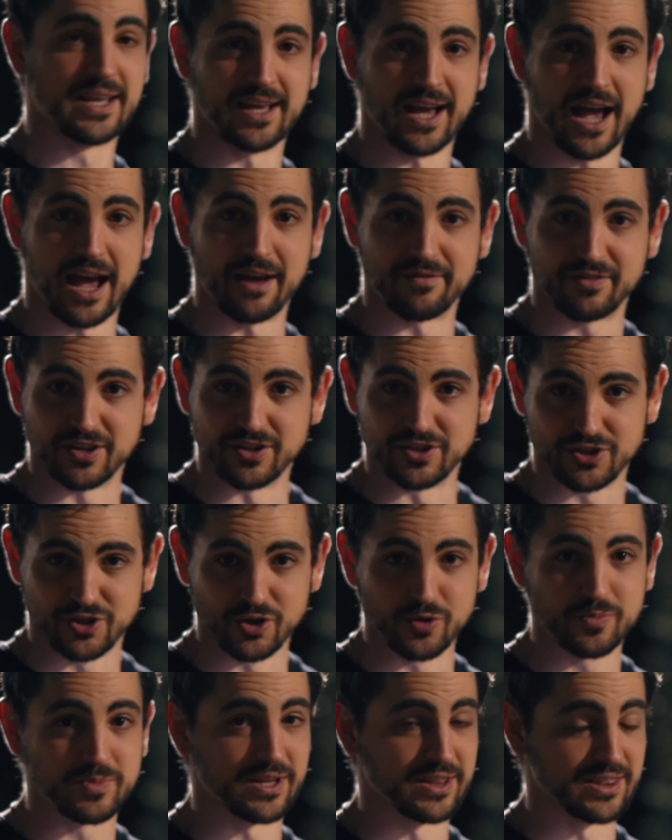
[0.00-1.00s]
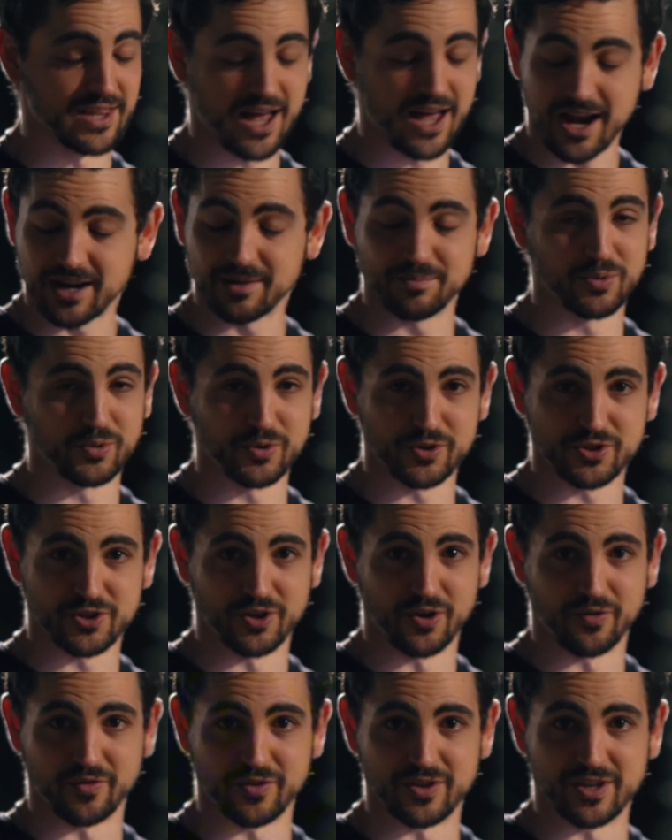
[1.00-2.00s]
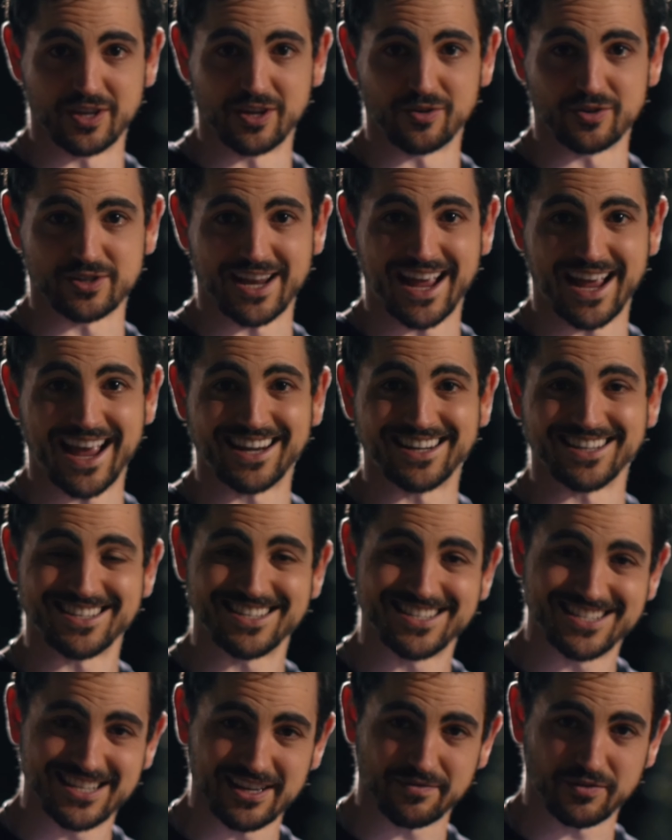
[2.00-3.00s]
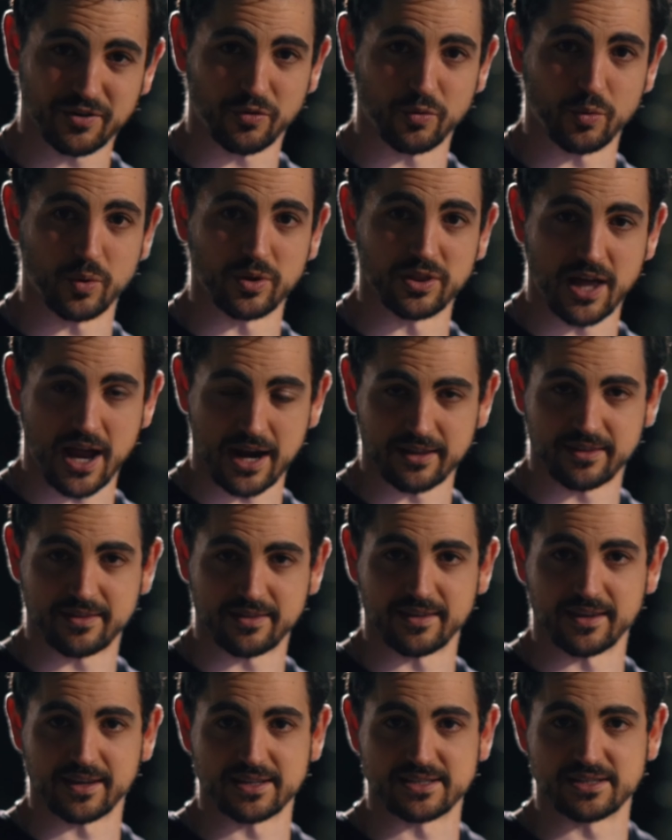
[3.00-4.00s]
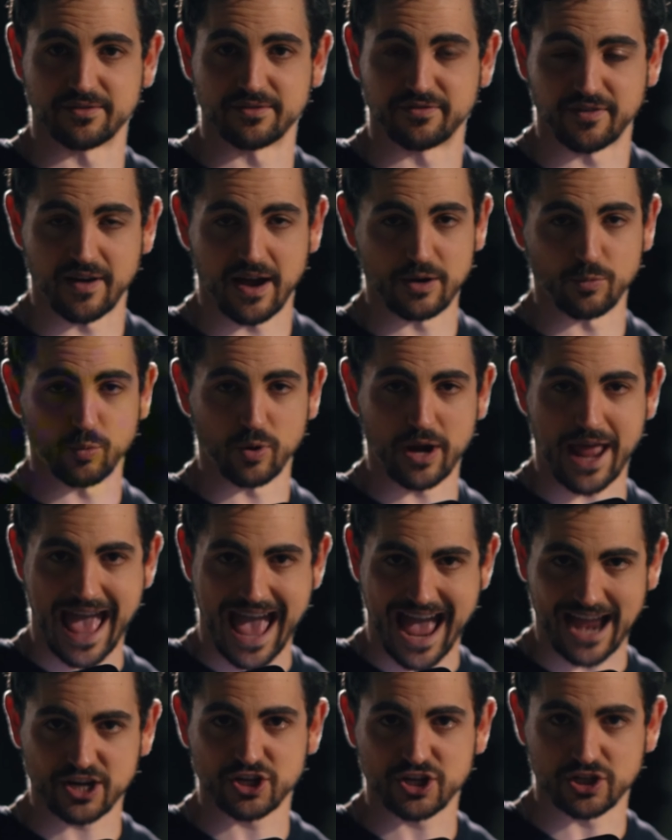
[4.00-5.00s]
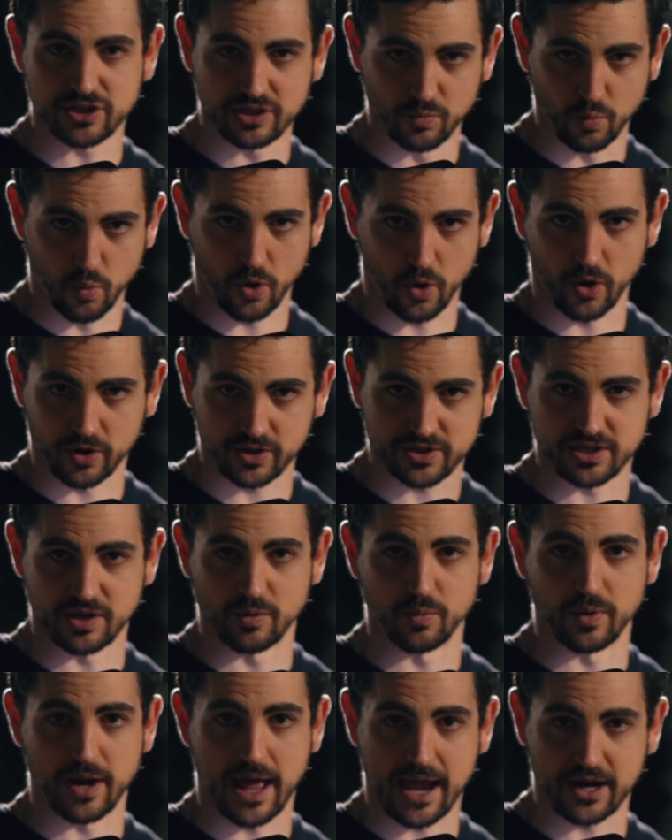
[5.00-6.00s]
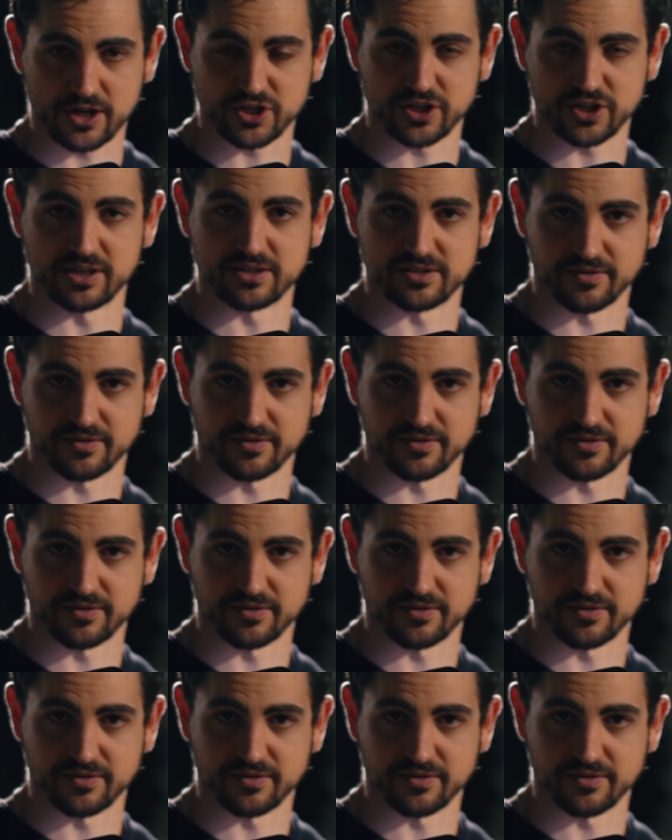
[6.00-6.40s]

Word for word: I've consumed a lot of bullshit over the years, and I had to sift through a lot of things to find what actually works and what actually is